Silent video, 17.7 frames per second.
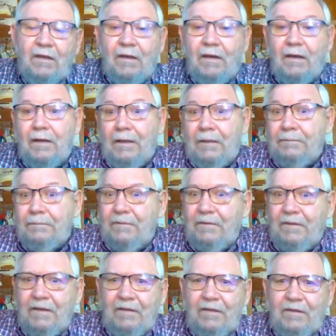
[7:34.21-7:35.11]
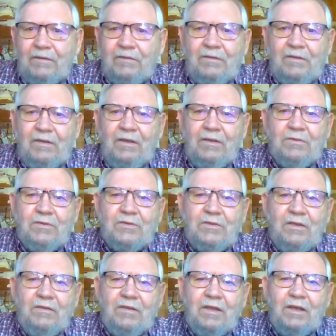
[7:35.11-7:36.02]
And the
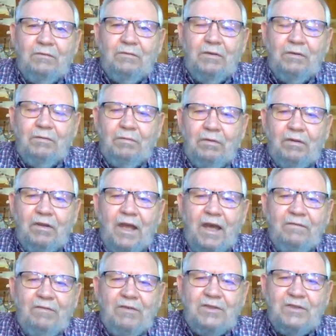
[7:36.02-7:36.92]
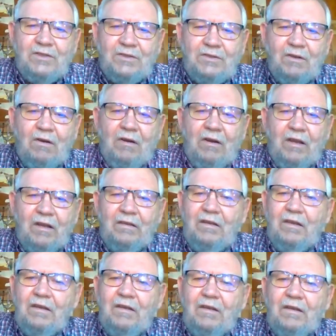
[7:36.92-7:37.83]
interesting thing, we really haven't started.